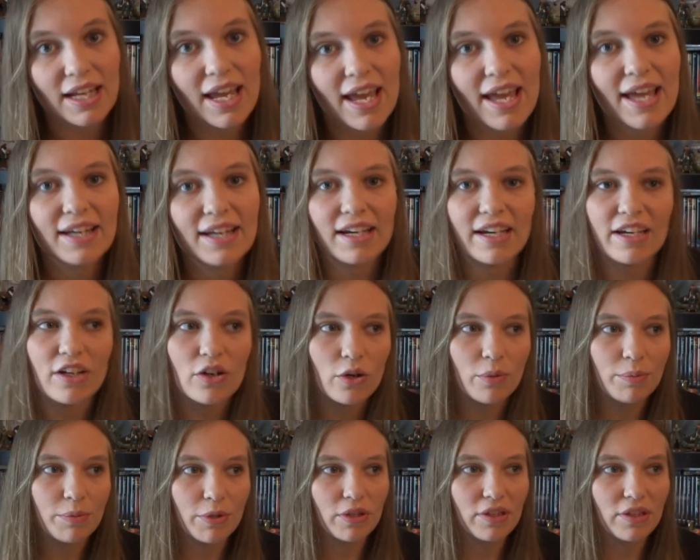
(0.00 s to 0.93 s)
and I
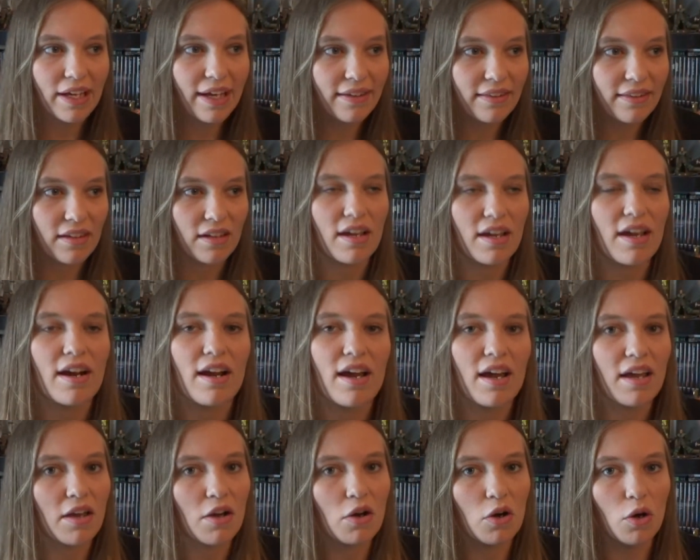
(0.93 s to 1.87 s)
hope you liked it, and
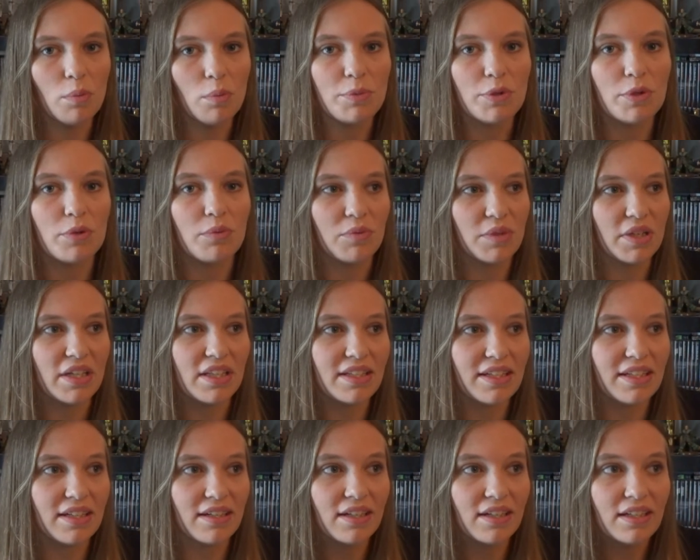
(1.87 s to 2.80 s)
I hope you
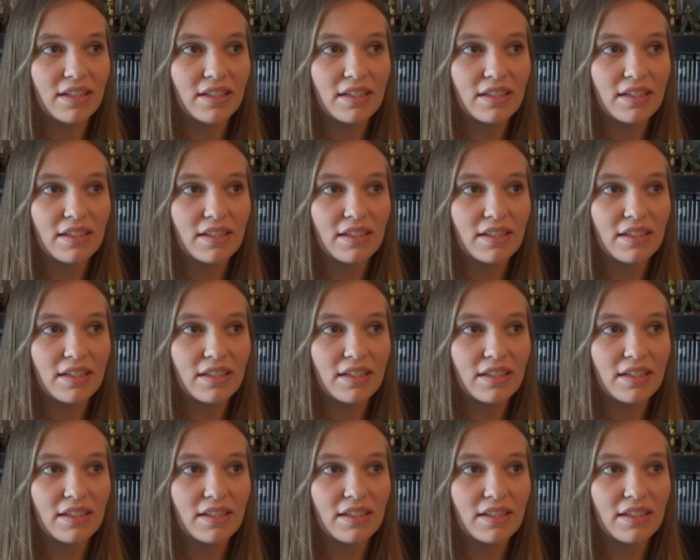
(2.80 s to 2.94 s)
really